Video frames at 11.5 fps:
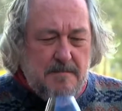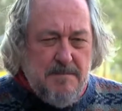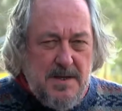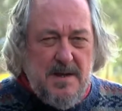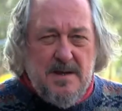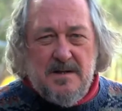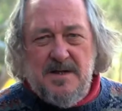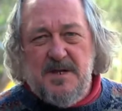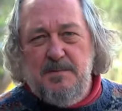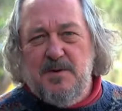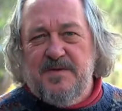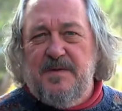immediately
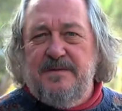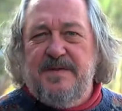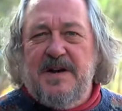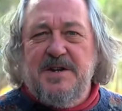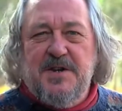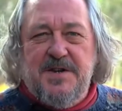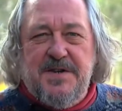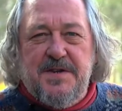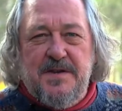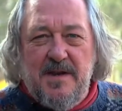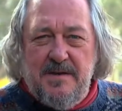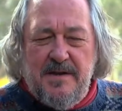smells
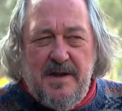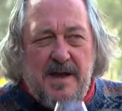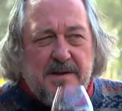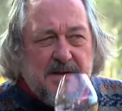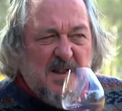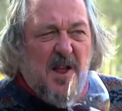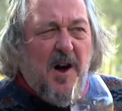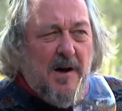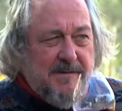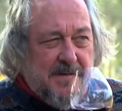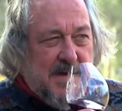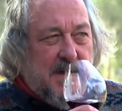vivacious and
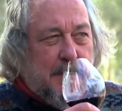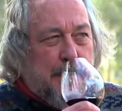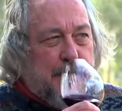lively.